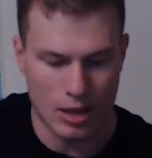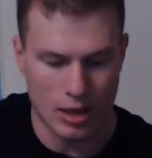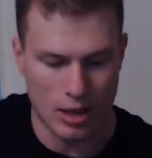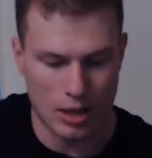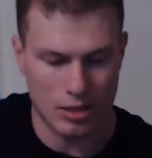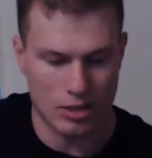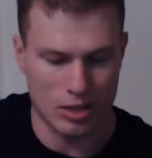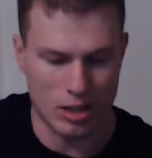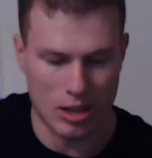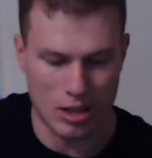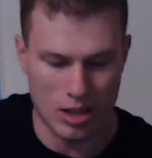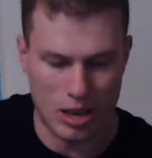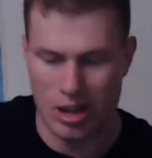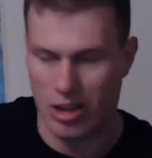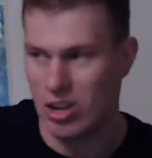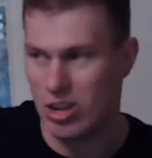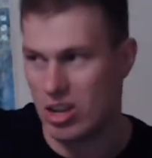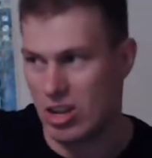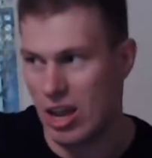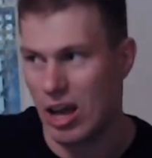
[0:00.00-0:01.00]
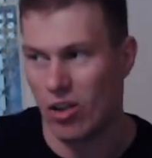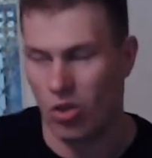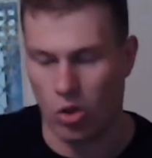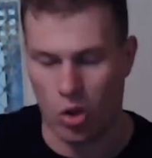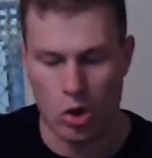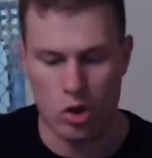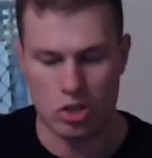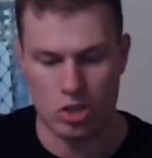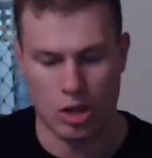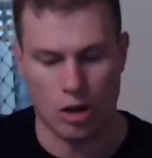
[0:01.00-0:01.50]
you get
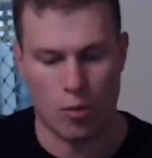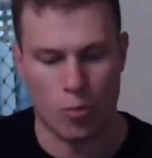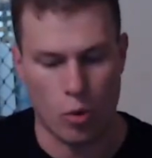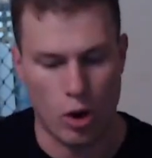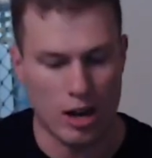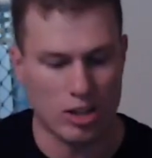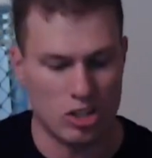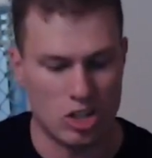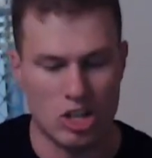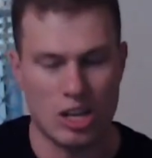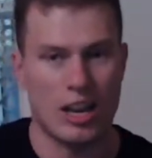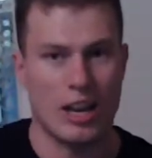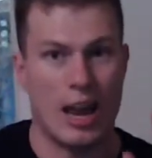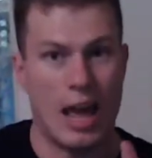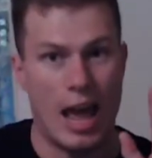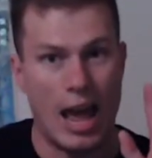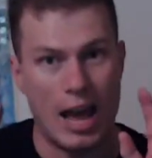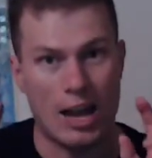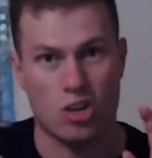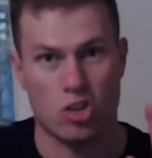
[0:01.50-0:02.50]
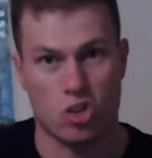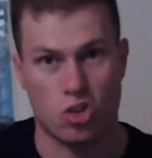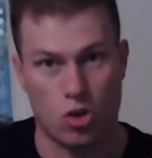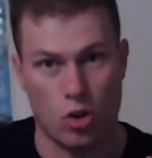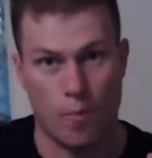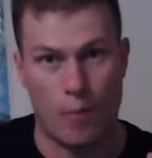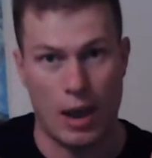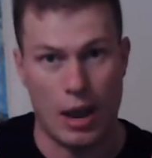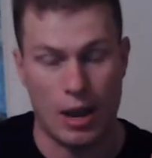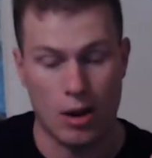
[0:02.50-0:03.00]
load cell brakes, you get an extra
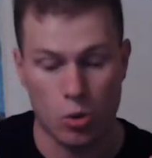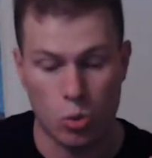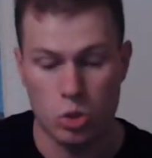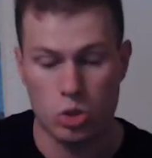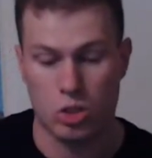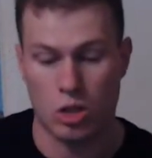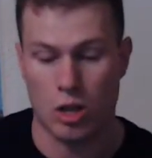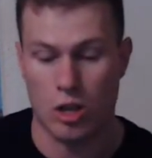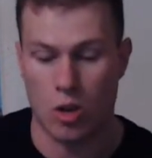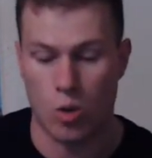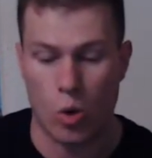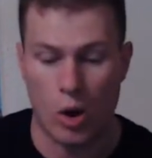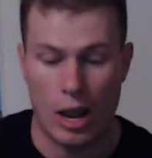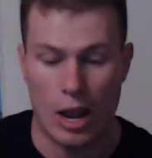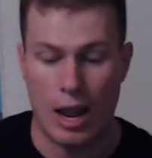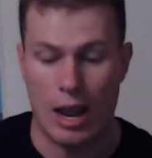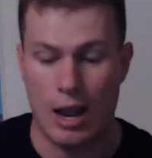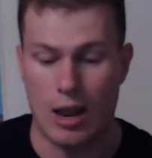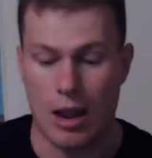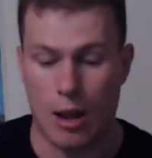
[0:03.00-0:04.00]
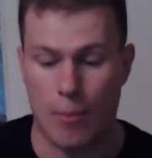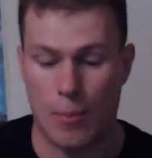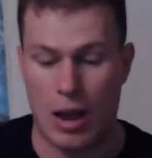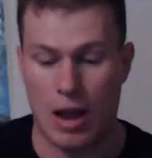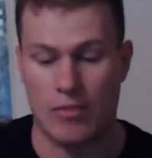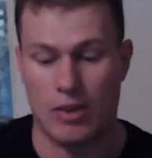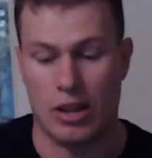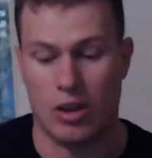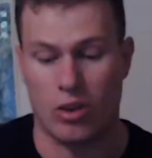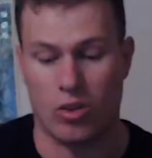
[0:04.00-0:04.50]
pedal, so you end up
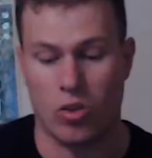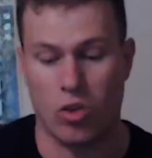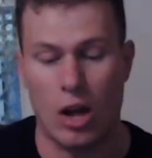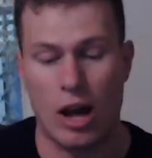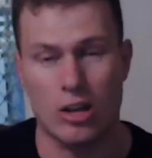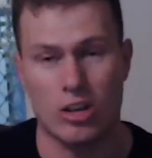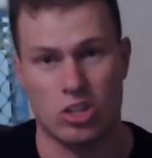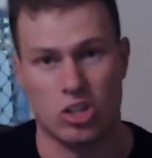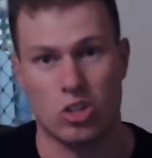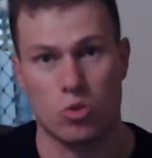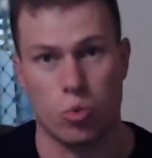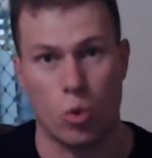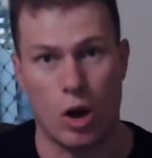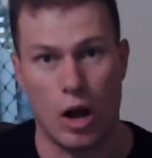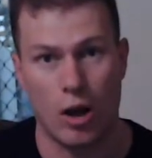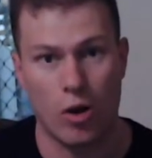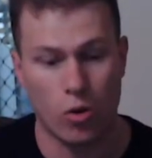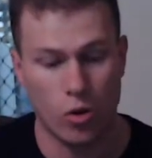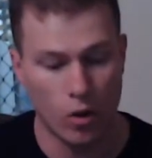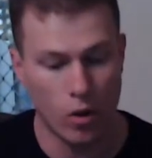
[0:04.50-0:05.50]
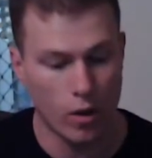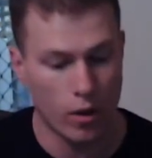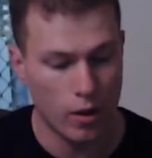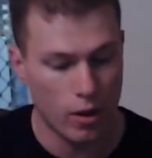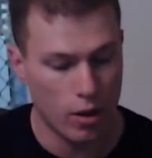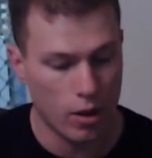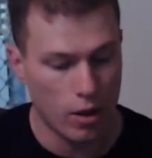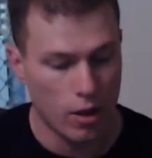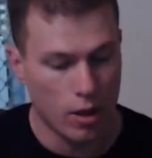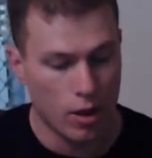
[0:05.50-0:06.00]
having a clutch as well.
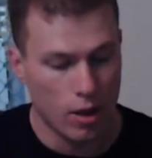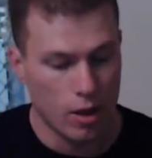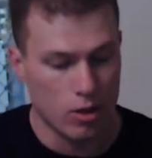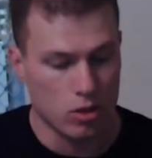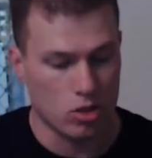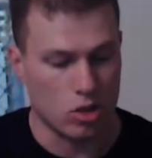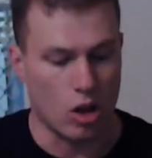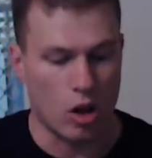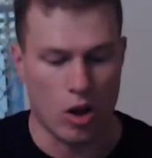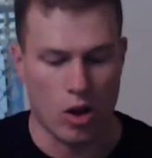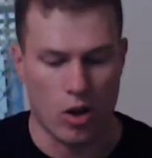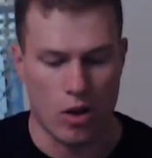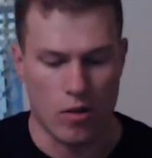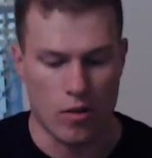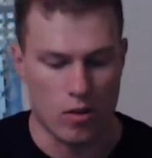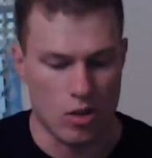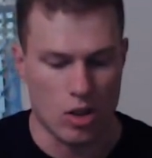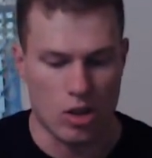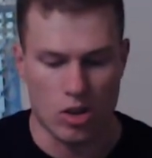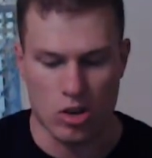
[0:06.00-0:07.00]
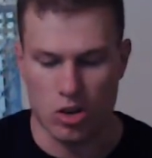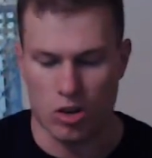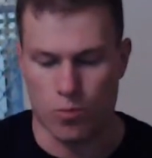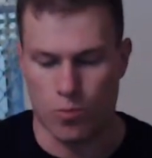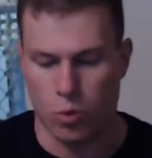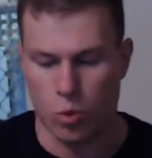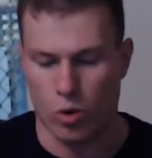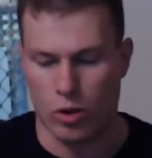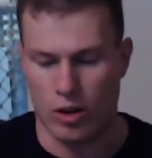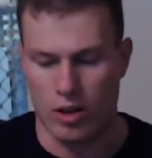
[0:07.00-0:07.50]
So you can just
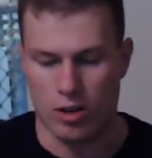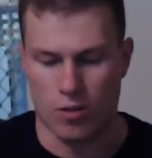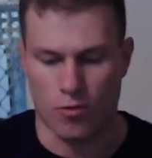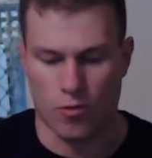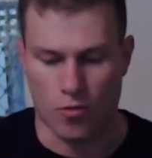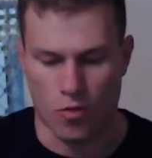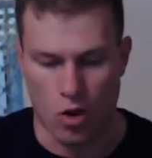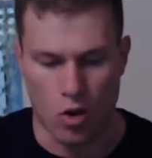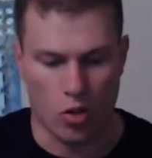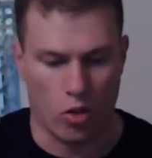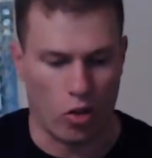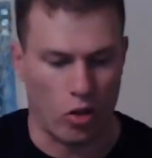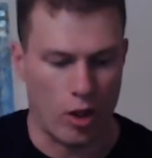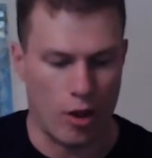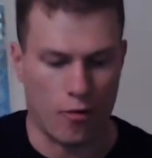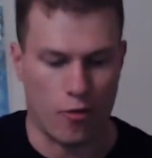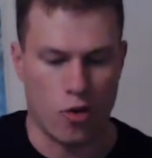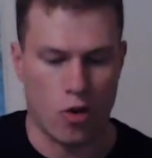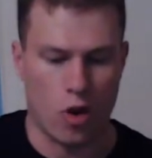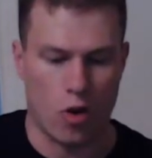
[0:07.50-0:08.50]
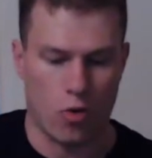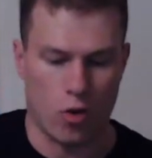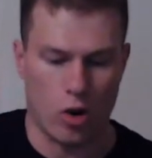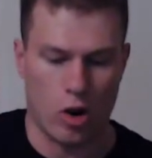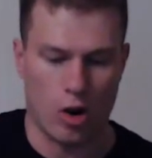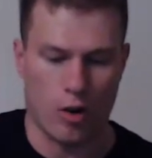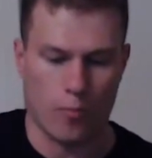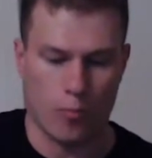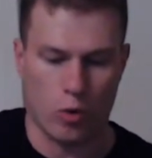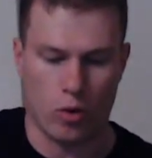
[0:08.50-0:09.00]
put these further left, further
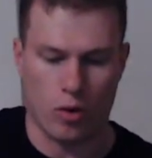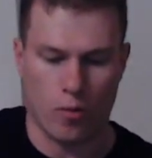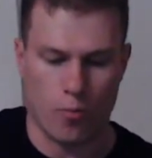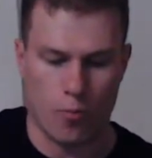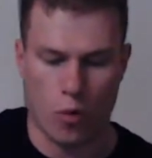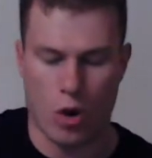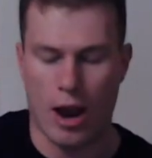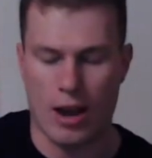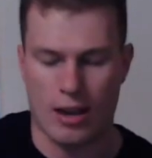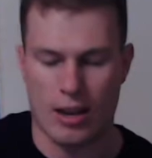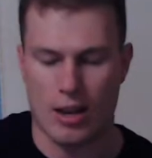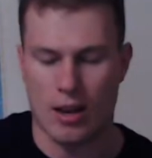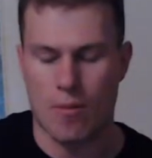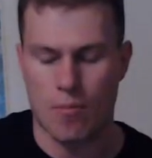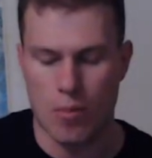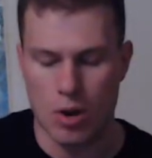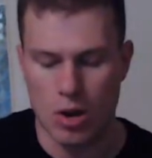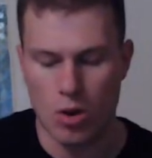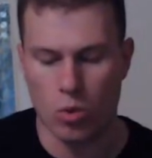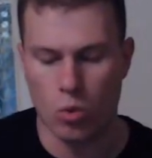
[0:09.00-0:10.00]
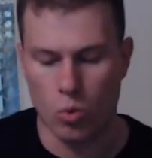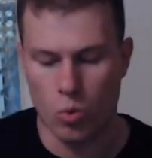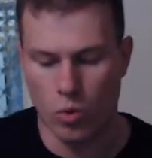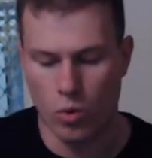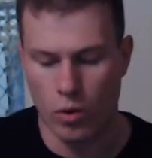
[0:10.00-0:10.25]
right, put the brake in the middle.